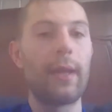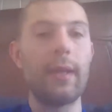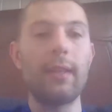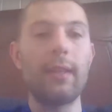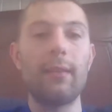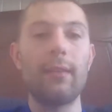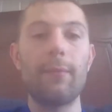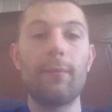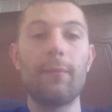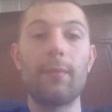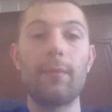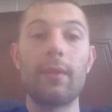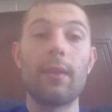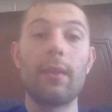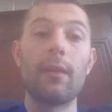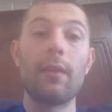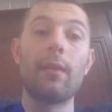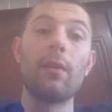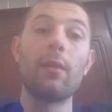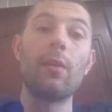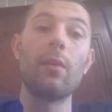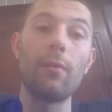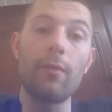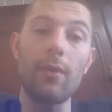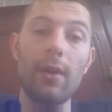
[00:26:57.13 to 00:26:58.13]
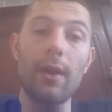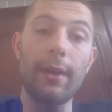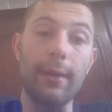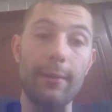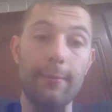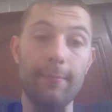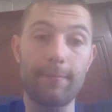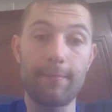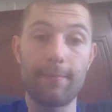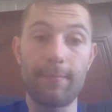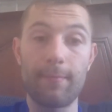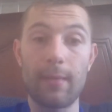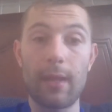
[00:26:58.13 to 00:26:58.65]
fail,
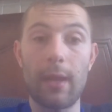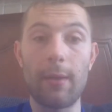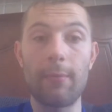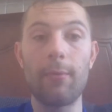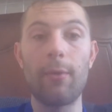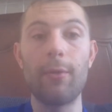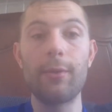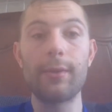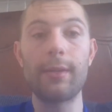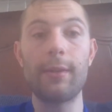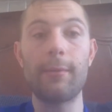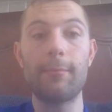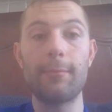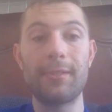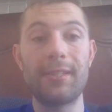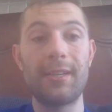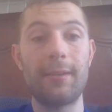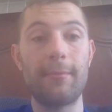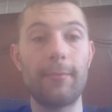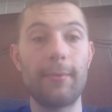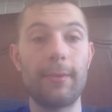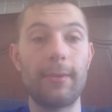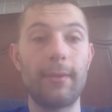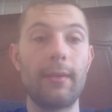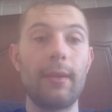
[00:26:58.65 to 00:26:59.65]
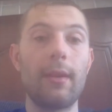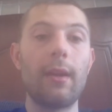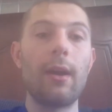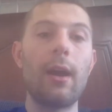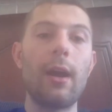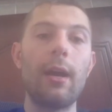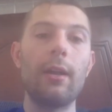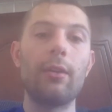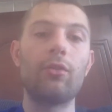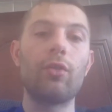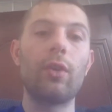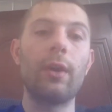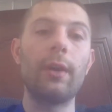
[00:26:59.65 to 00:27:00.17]
fine. I won't get upset,
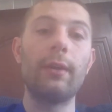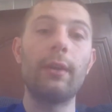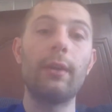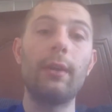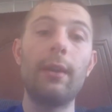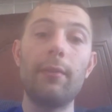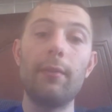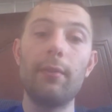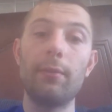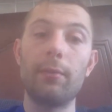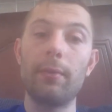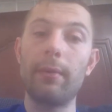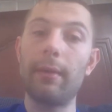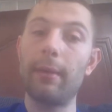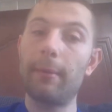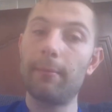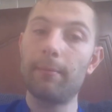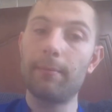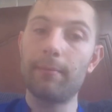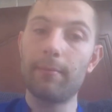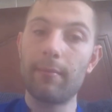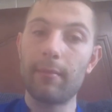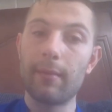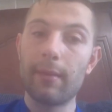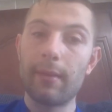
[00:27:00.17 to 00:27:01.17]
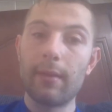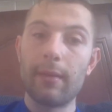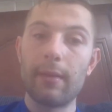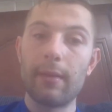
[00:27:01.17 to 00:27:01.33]
but I'll try it a different way.